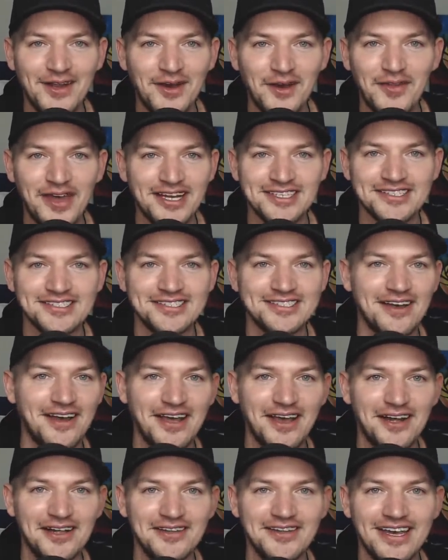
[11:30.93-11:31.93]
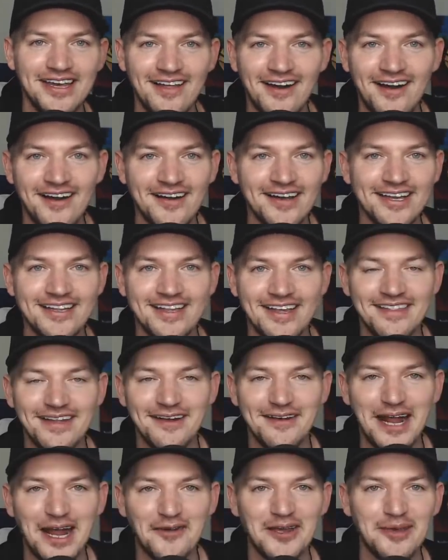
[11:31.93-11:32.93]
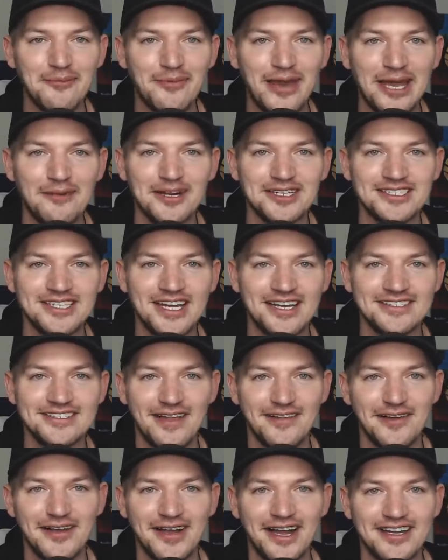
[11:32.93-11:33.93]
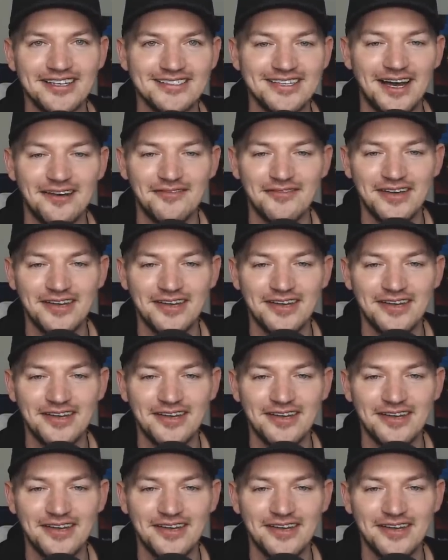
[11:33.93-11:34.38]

You know, they just study all day long, and, and they're not really paying much attention to that kind of stuff.